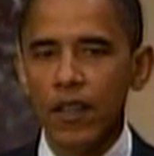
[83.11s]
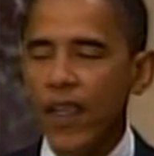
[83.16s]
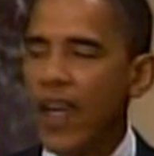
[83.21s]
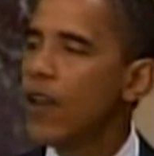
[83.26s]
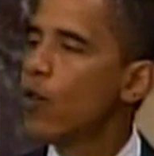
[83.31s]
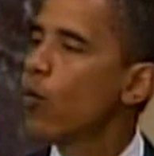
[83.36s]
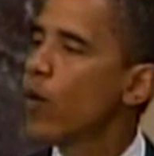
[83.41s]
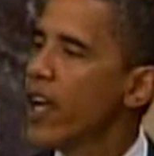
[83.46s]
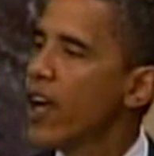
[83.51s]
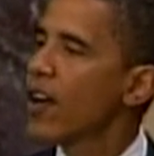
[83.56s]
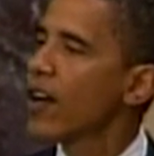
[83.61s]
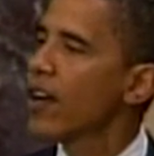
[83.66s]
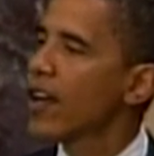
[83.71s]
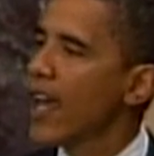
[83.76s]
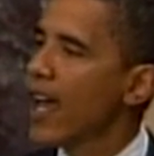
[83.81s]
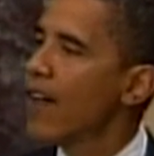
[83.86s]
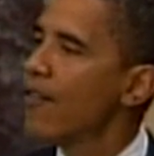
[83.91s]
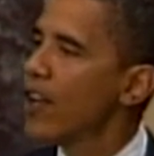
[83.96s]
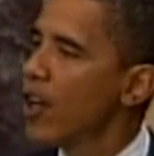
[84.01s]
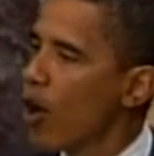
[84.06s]
then we are
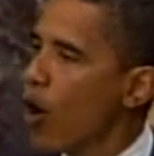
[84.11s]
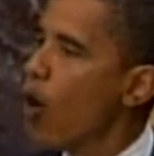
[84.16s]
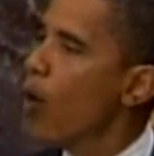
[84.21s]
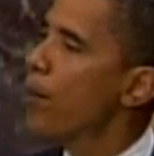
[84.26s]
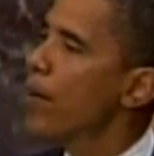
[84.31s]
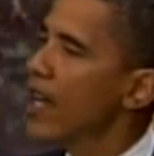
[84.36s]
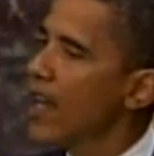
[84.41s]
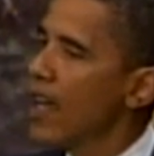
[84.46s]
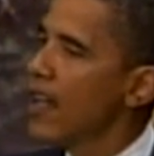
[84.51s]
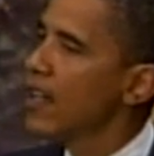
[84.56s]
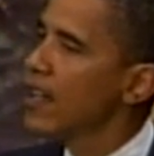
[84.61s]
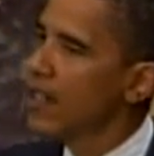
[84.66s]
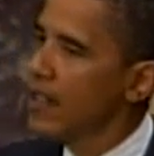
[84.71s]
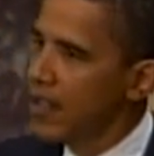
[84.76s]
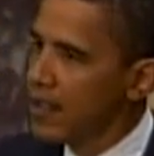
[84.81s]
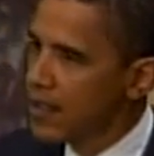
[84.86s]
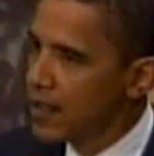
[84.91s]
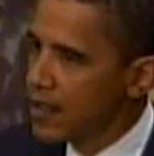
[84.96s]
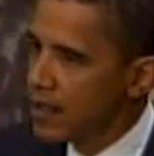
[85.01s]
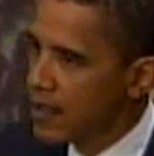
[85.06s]
going to have an open-ended
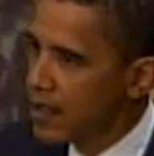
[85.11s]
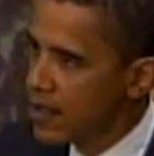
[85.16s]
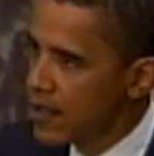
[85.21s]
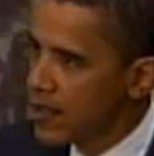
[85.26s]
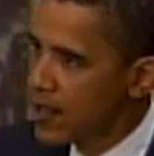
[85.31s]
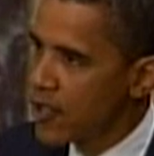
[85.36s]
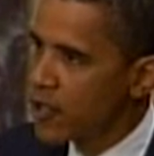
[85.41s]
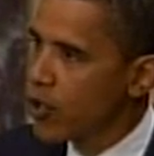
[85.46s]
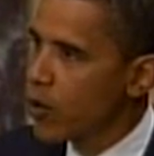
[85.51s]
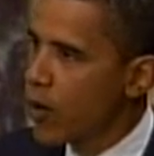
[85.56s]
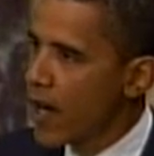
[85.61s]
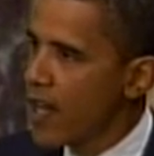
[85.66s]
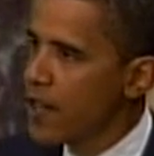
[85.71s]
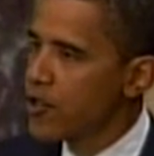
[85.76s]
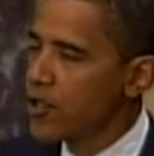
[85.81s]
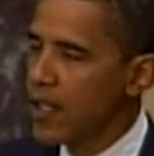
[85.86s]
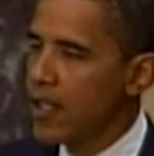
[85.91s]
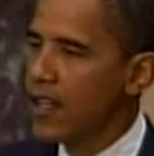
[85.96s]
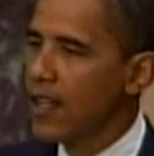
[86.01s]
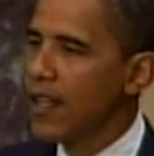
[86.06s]

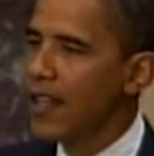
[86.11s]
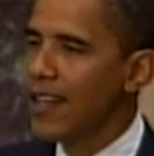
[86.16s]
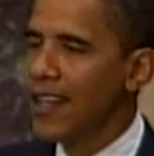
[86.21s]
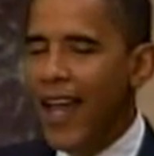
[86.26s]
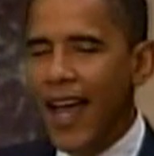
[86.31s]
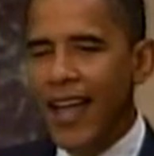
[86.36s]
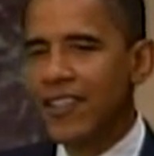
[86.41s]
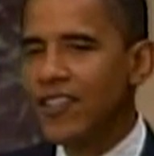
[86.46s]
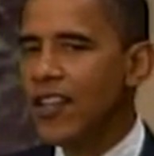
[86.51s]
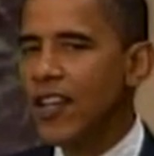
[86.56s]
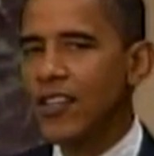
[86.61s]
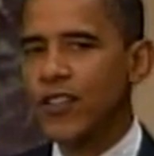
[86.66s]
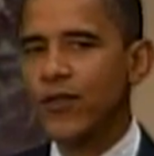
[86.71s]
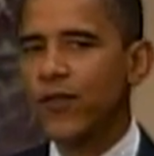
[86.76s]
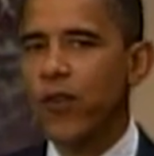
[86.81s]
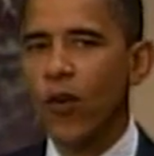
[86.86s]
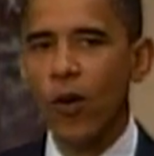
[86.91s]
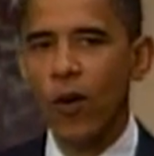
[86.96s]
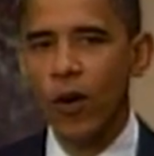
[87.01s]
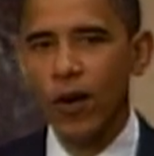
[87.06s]
situation, not just
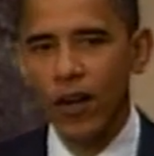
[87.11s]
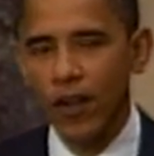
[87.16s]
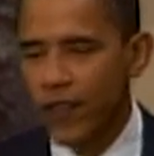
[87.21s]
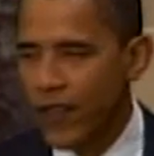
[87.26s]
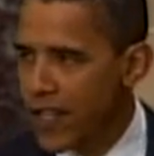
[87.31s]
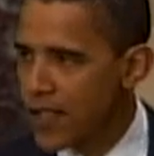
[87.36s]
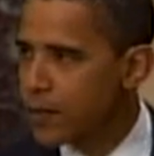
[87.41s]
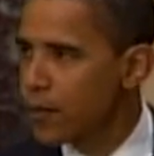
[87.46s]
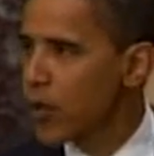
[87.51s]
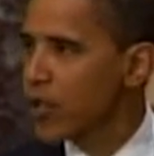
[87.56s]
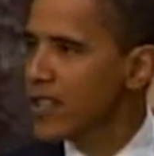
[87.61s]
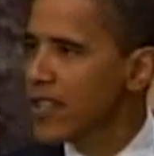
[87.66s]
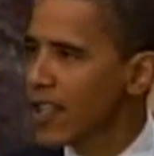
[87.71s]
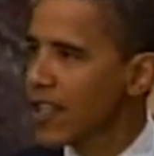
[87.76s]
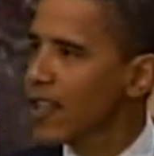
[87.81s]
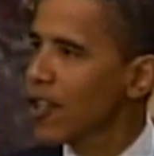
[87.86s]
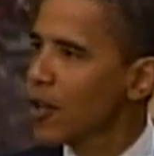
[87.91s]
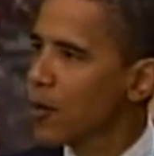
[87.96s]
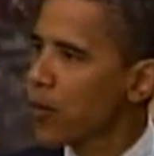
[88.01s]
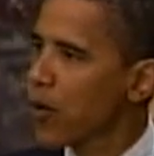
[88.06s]
for this
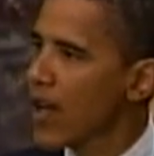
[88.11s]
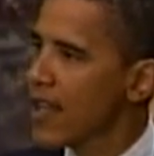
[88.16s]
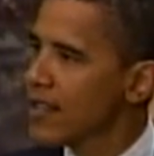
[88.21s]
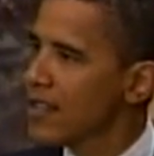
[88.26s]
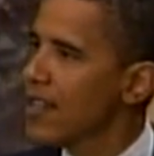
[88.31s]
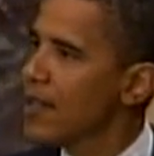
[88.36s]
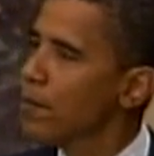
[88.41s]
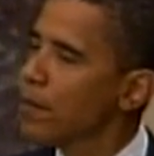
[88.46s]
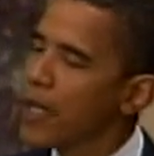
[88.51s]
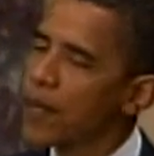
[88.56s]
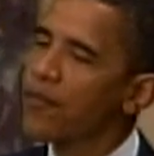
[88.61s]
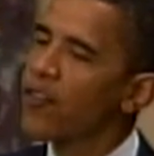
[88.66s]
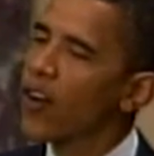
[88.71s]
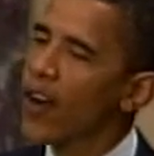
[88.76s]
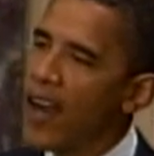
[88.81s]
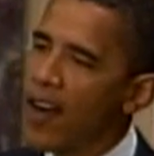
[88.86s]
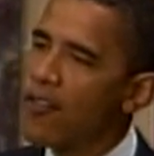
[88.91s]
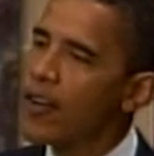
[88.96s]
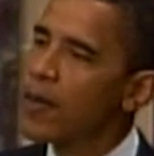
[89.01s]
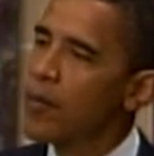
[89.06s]
particular president, but
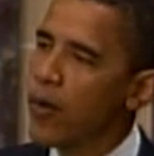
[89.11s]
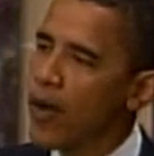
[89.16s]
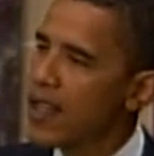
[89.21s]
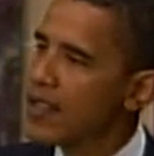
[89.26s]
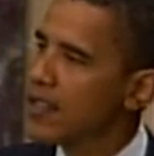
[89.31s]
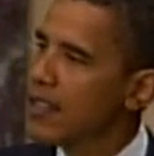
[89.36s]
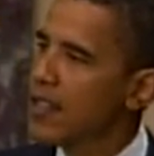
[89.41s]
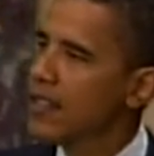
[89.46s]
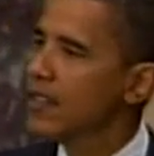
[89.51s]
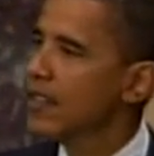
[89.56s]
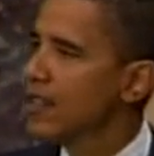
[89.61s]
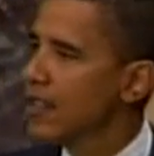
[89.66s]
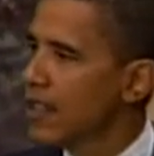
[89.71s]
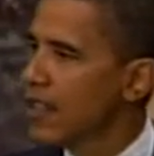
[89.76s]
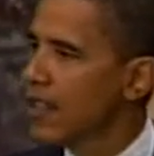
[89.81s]
for every president